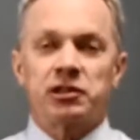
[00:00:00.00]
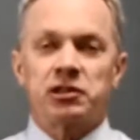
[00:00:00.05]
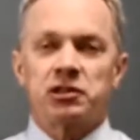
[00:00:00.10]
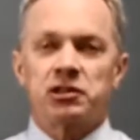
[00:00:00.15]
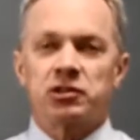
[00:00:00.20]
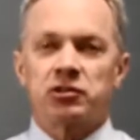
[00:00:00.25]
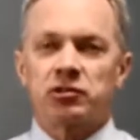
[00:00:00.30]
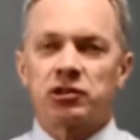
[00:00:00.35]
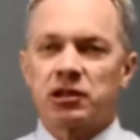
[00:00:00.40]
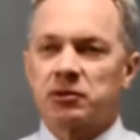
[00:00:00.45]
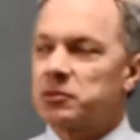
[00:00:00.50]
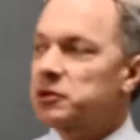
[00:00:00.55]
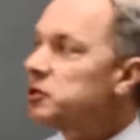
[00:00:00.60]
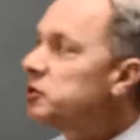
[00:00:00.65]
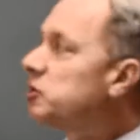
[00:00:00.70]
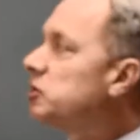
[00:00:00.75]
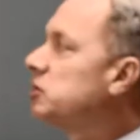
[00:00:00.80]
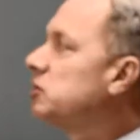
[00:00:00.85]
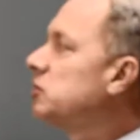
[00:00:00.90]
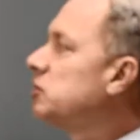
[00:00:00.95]
and describing
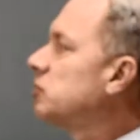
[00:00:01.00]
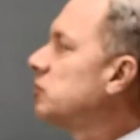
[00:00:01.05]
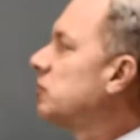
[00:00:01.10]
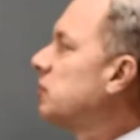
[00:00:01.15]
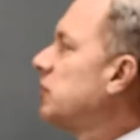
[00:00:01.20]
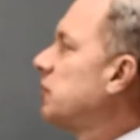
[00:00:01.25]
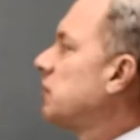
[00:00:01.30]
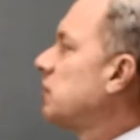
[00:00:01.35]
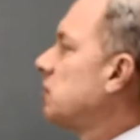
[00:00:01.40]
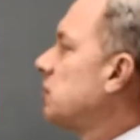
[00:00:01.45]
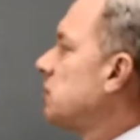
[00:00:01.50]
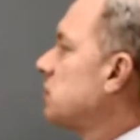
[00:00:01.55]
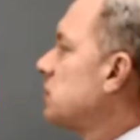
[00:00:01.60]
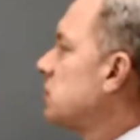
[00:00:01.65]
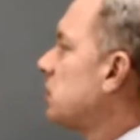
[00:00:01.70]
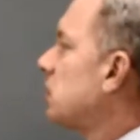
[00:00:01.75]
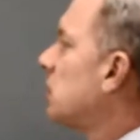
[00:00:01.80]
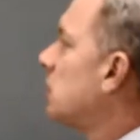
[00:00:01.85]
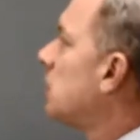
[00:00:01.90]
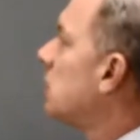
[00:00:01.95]
two
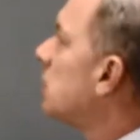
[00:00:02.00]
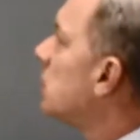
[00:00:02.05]
triangles.